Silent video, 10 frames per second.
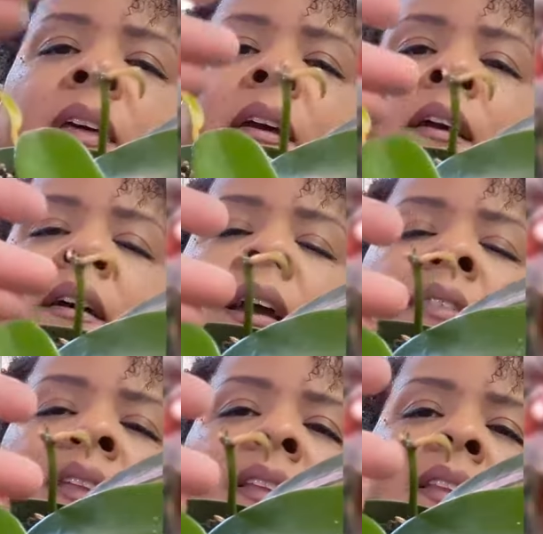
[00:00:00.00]
there,
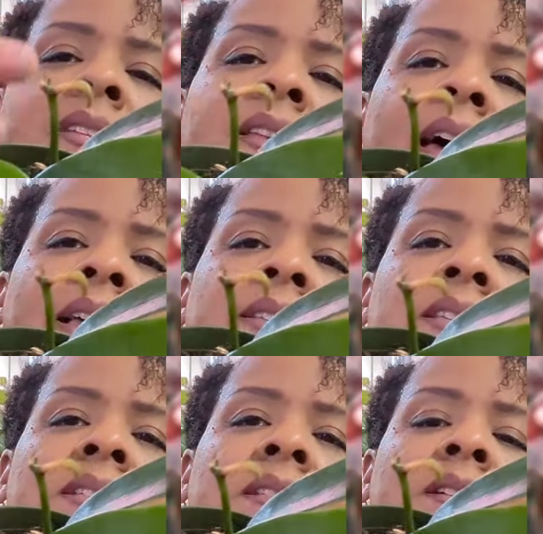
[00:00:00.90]
and then this has
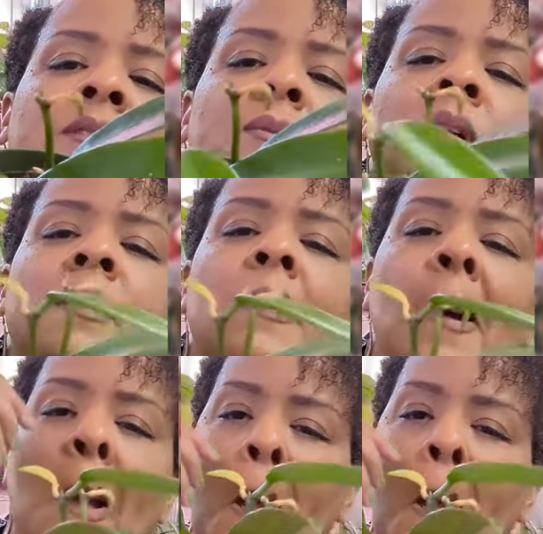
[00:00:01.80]
this little one.